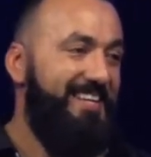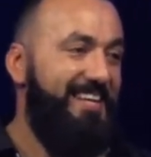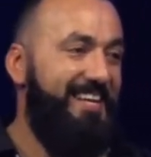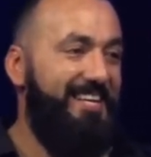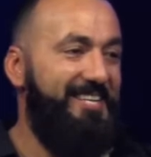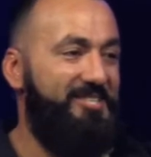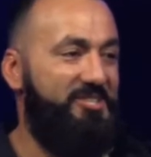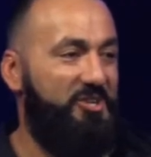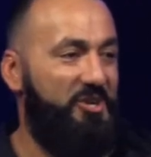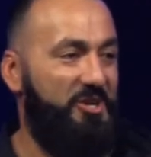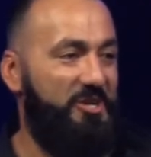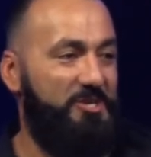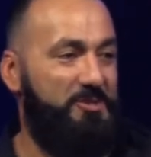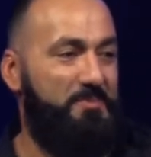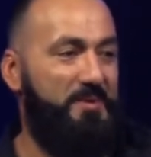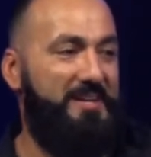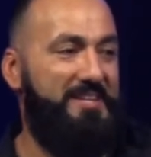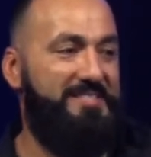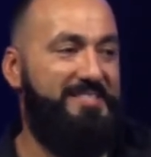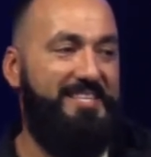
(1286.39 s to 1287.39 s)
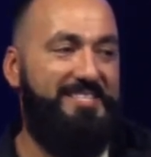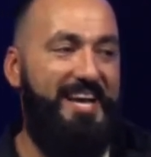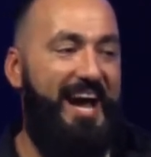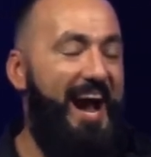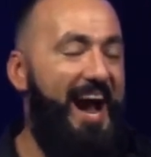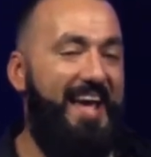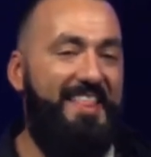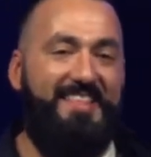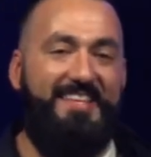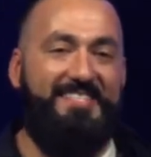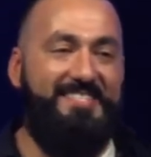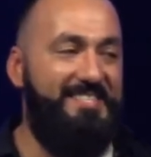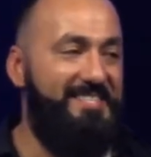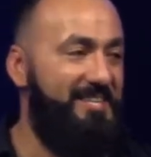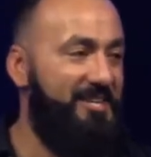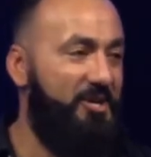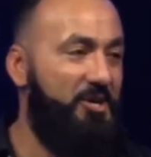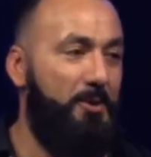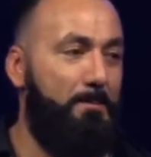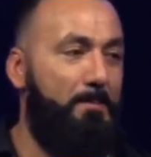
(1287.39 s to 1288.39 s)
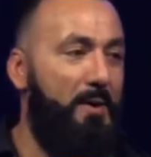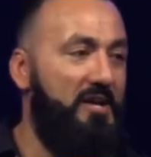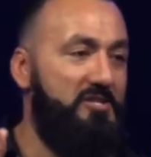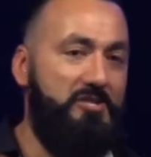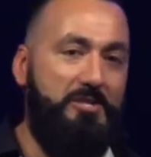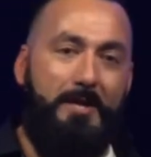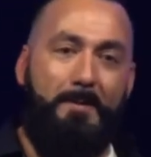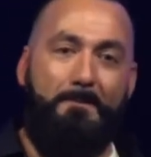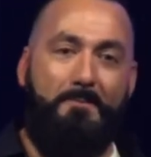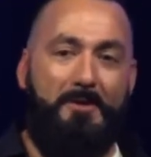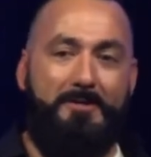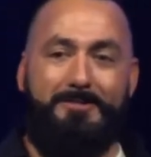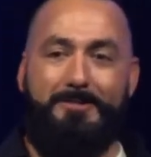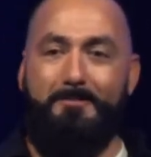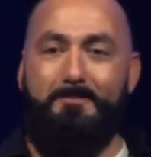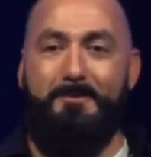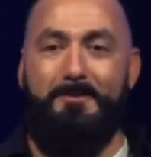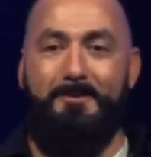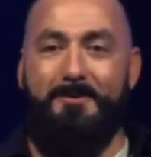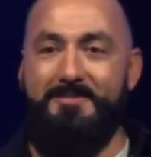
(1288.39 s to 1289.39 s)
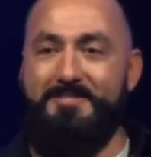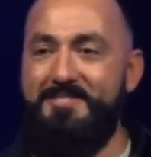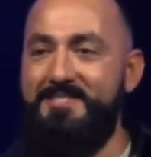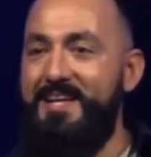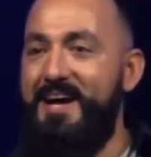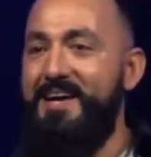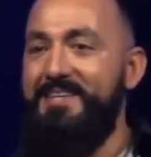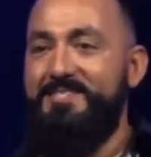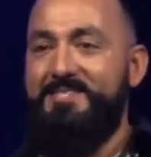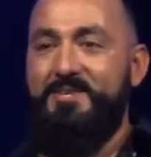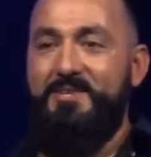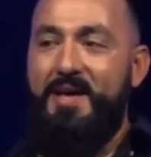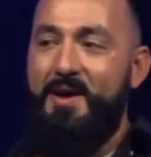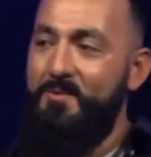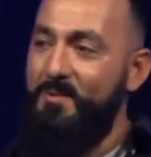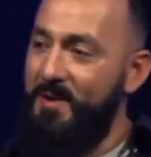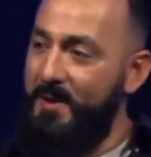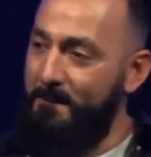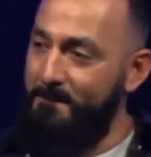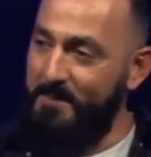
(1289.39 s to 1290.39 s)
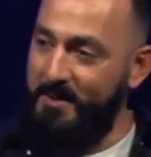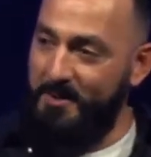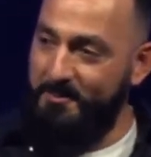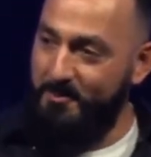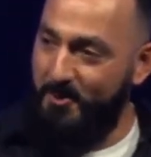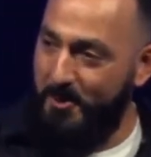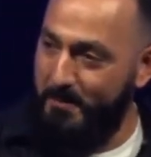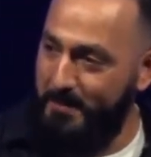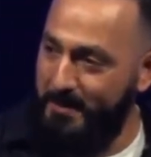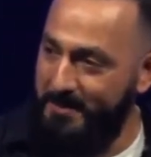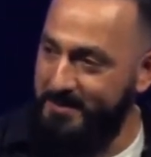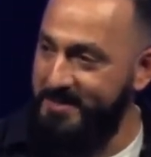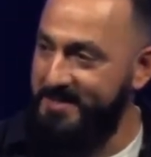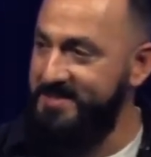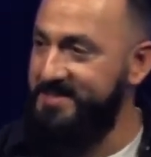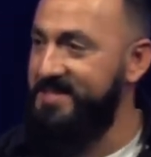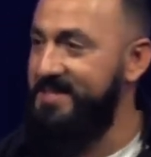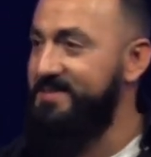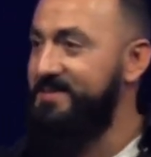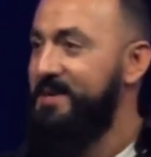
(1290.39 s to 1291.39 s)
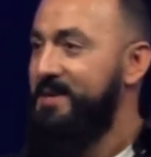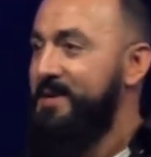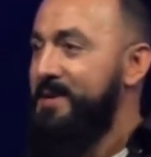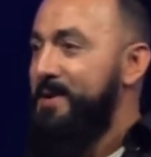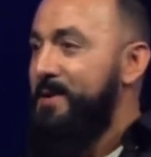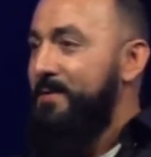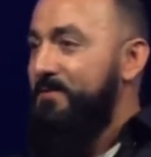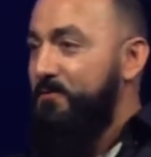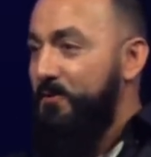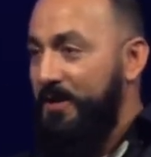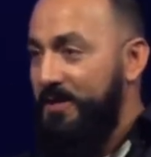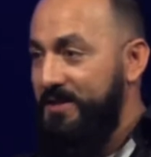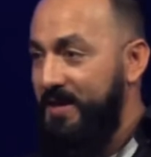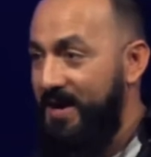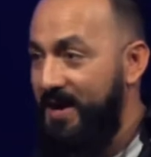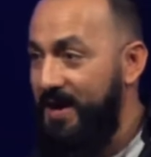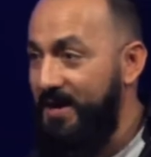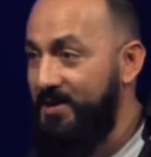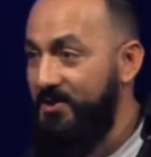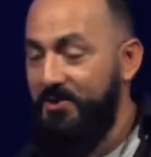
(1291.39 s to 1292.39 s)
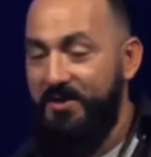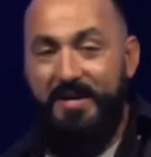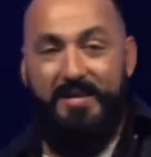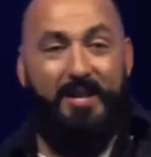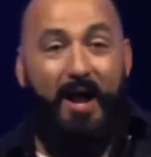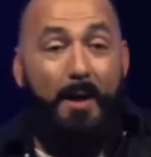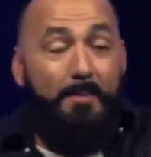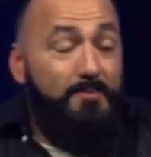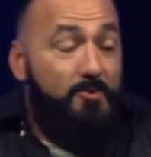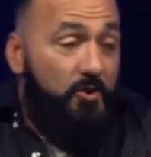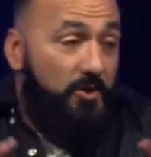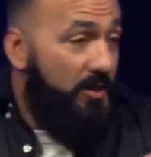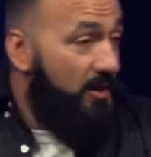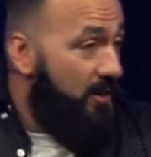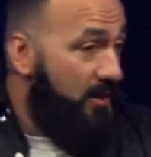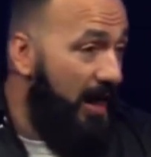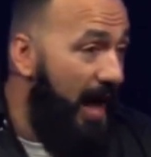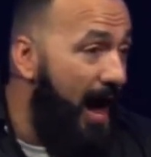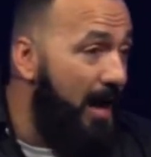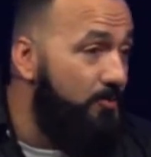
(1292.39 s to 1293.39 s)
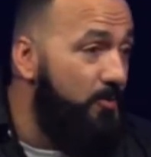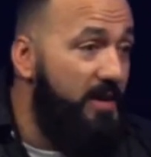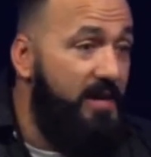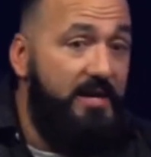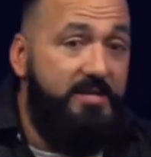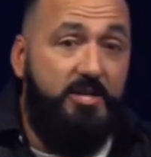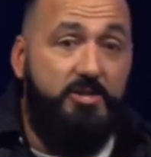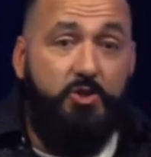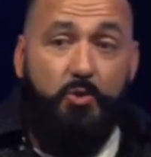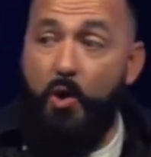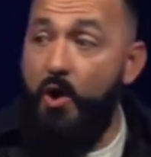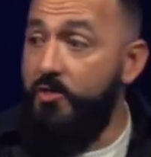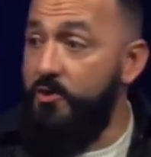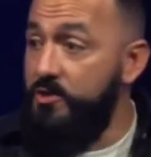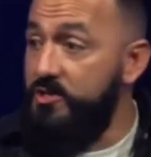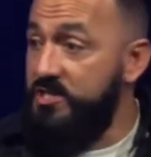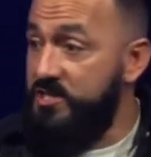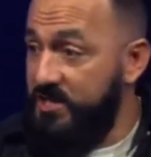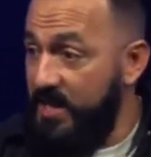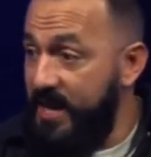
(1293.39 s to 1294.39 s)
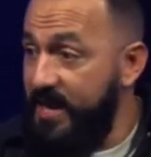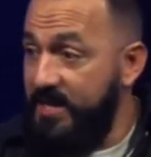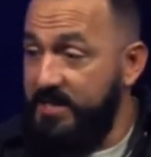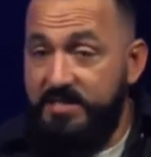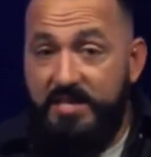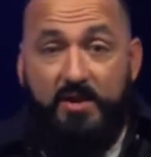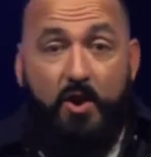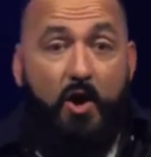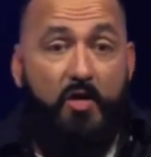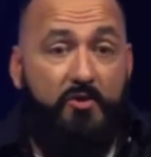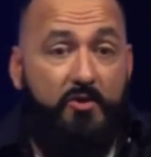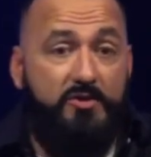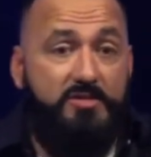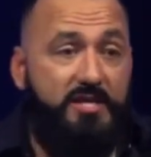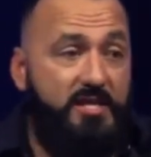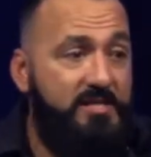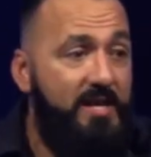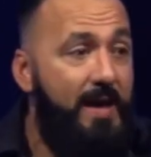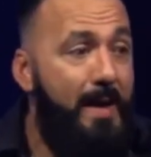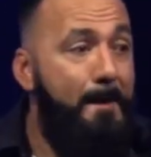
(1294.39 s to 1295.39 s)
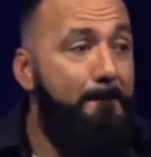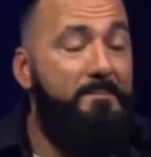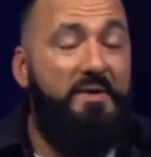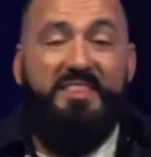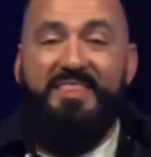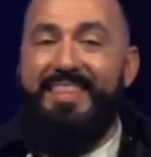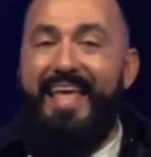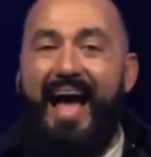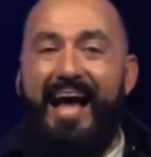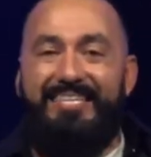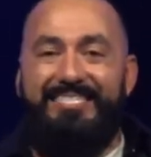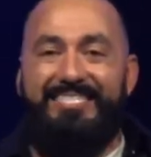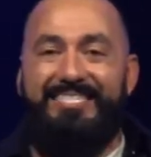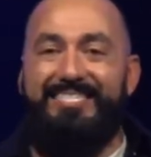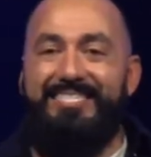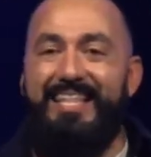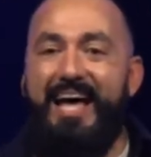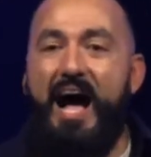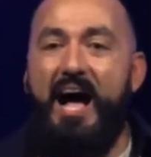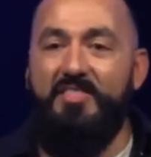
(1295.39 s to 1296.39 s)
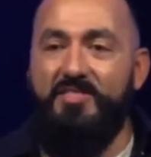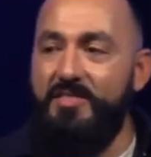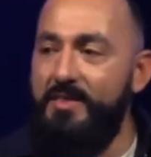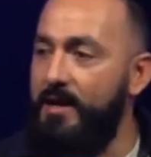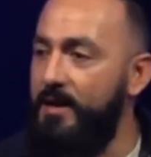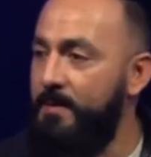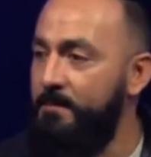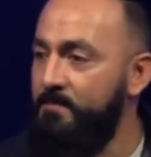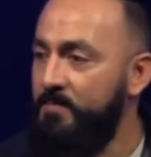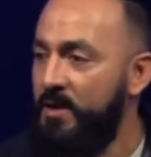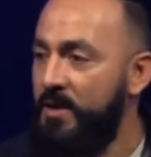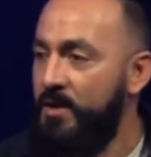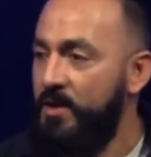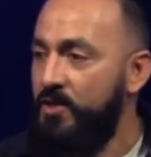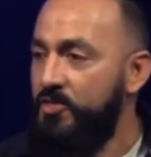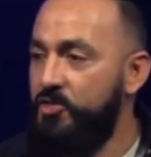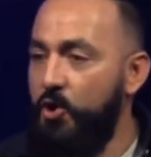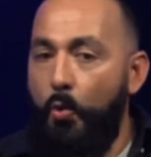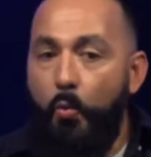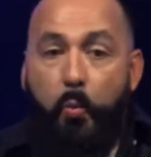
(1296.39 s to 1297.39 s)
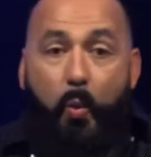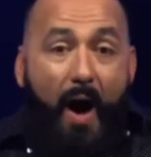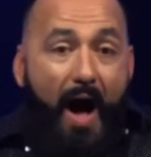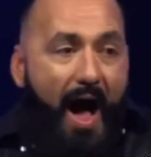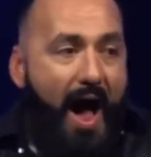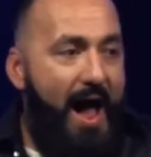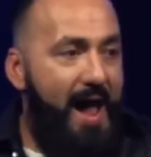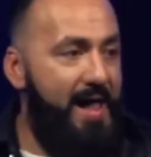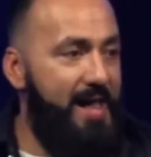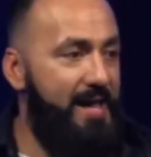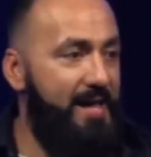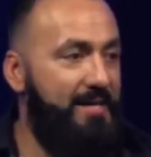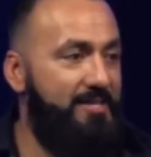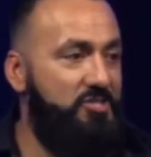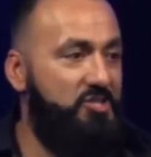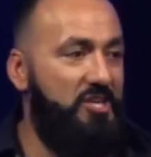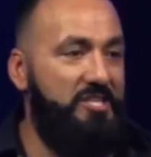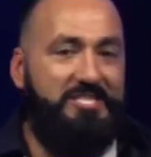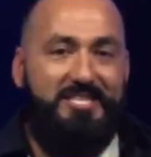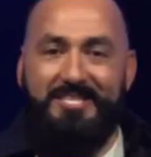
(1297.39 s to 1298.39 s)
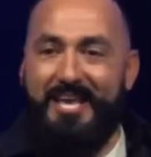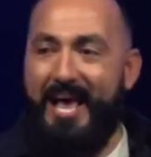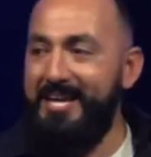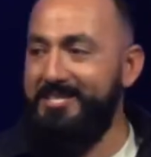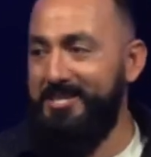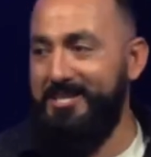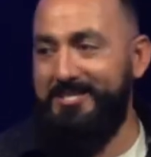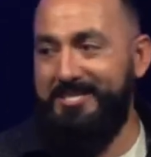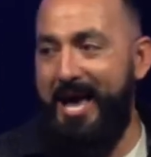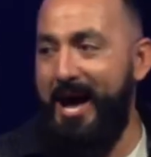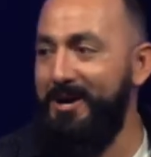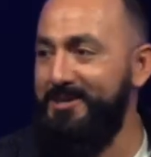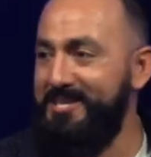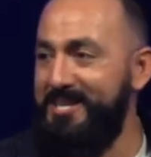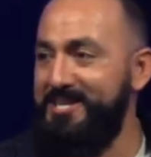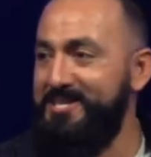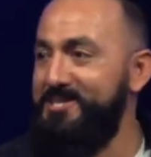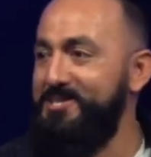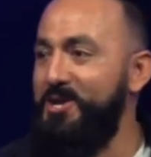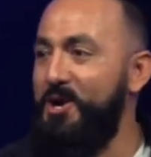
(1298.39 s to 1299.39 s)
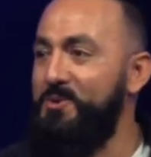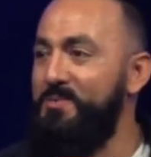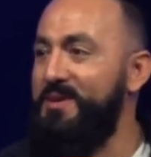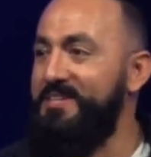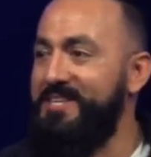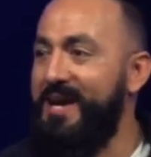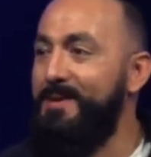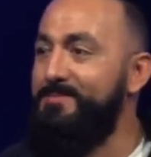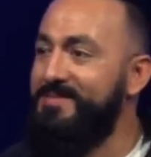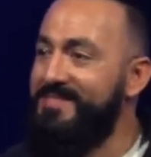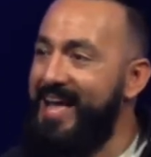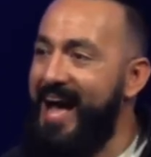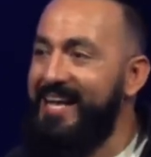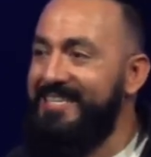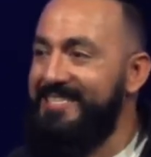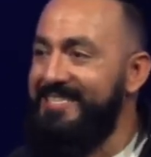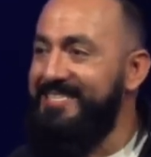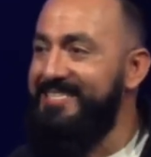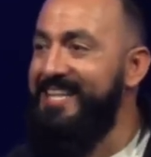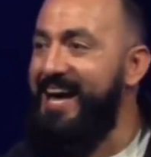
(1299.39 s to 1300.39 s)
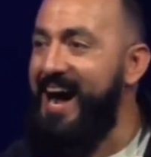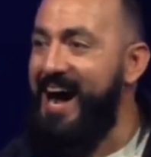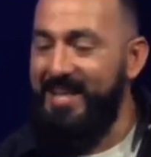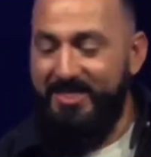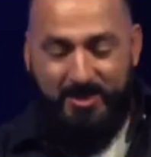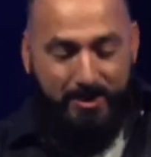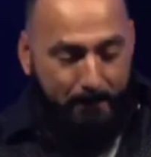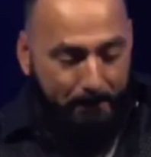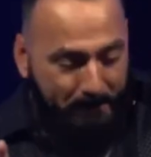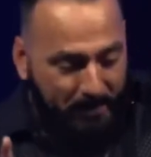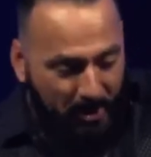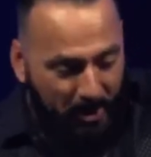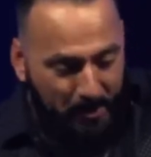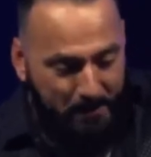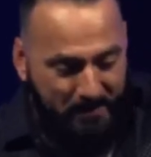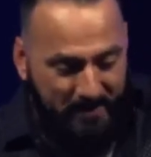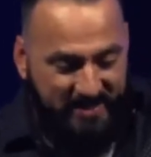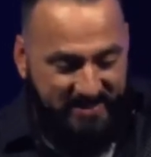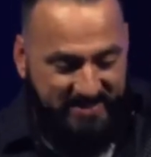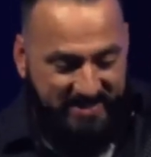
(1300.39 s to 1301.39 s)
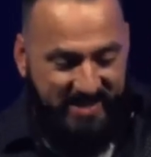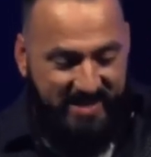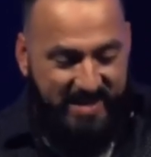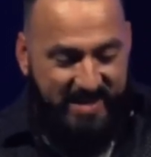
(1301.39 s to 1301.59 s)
in church because the tithe isn't a good budgeting principle. It's not so that we can build more buildings and feed the hungry. And I'm glad we get to do all those things and all those things, but that's not the the why. And Jesus actually tells us so many times that's not the purpose